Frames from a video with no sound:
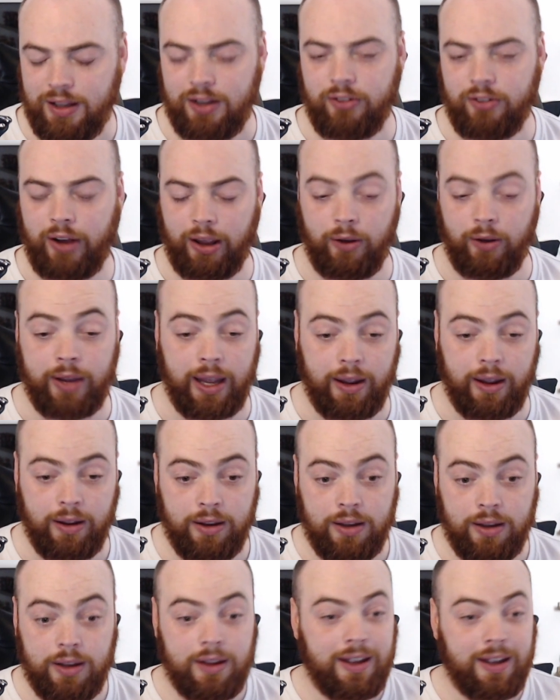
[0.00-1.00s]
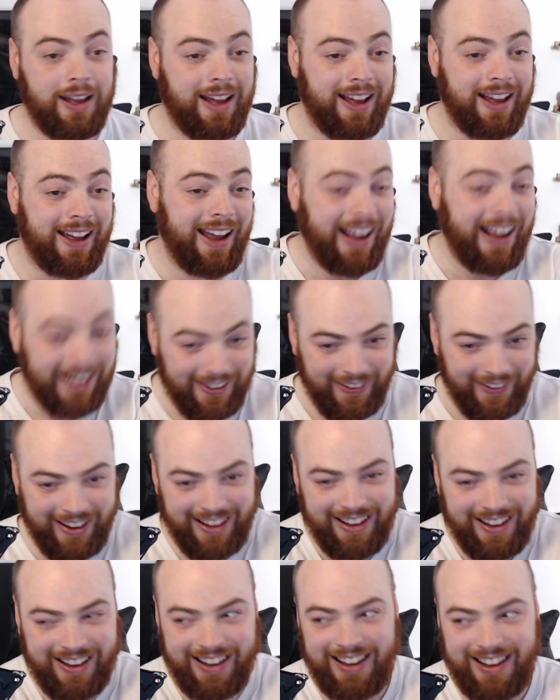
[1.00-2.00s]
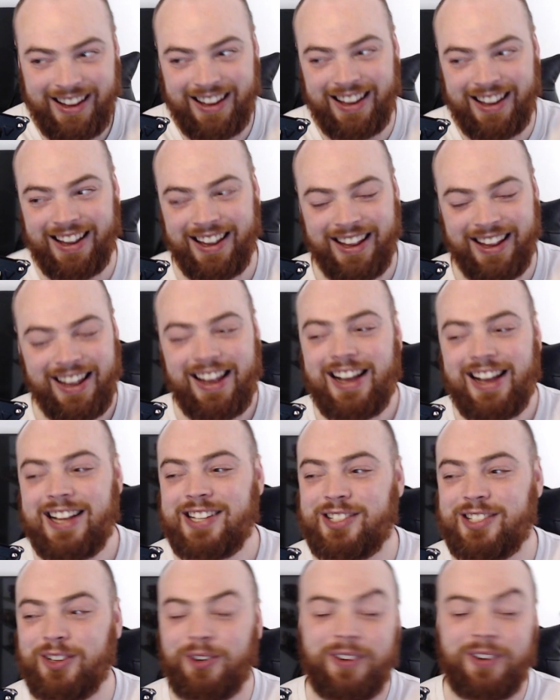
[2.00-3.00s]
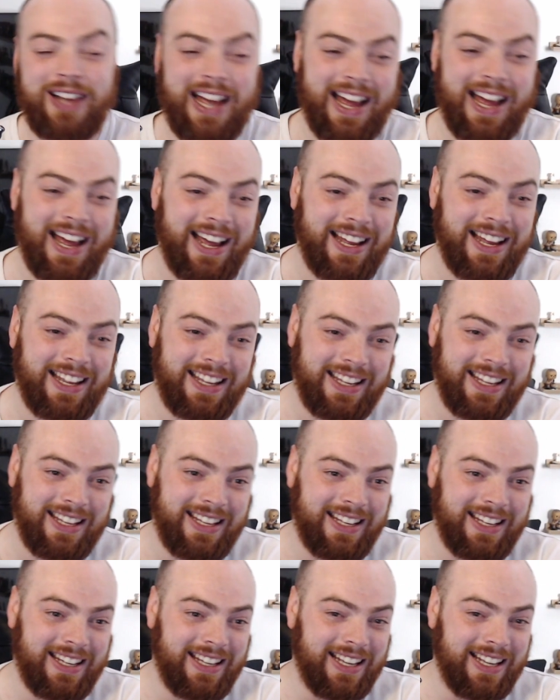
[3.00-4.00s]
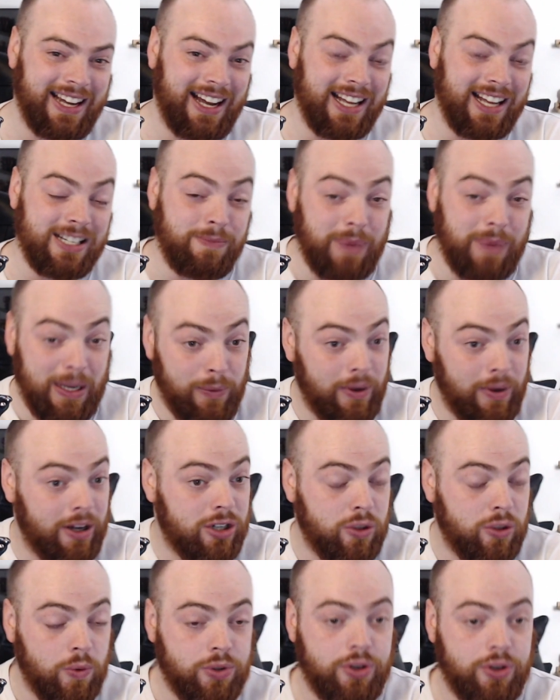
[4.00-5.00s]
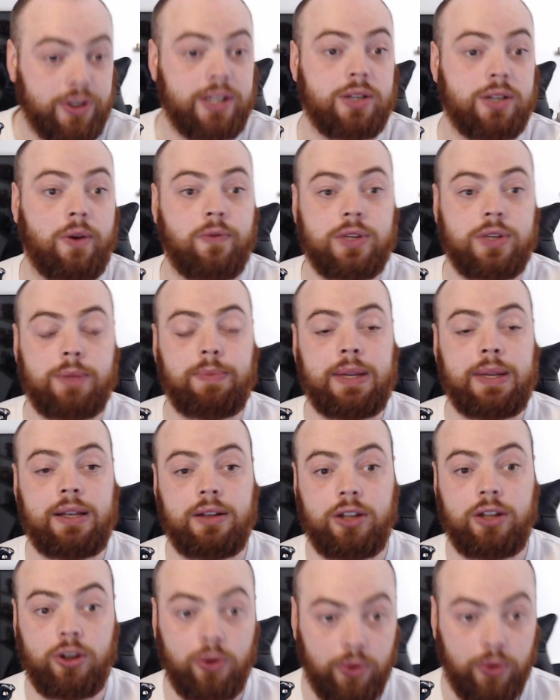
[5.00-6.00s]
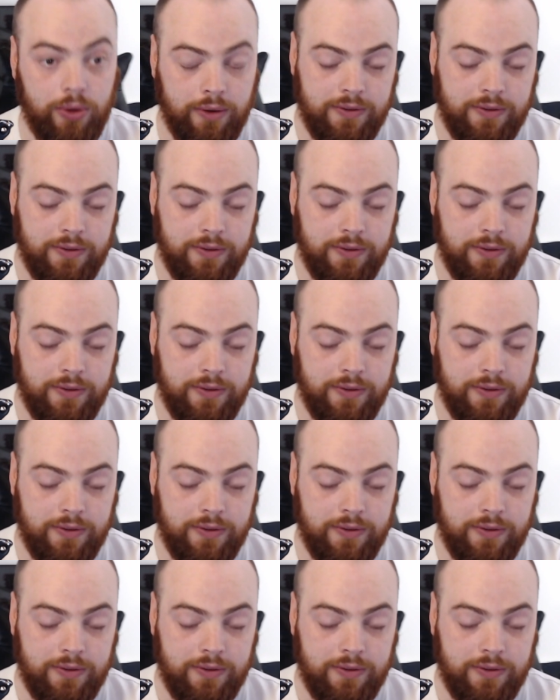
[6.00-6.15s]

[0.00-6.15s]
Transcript: Right, okay. Anyway, so he has been Winter Soldier. He's obviously been cured of